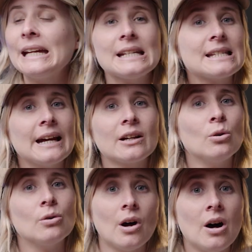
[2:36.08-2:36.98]
It can take
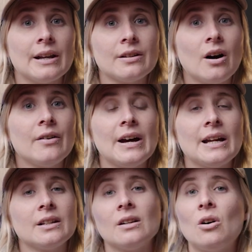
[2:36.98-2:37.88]
all night. I've
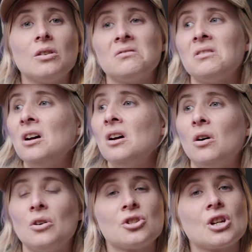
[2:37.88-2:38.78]
had it on
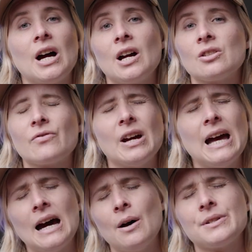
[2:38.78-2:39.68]
charge for
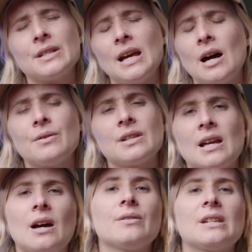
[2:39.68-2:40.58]
hours and hours and
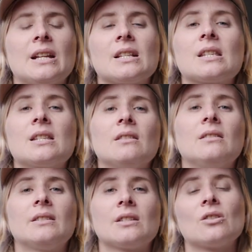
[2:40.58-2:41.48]
hours and it
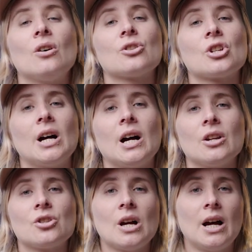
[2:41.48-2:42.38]
still does not charge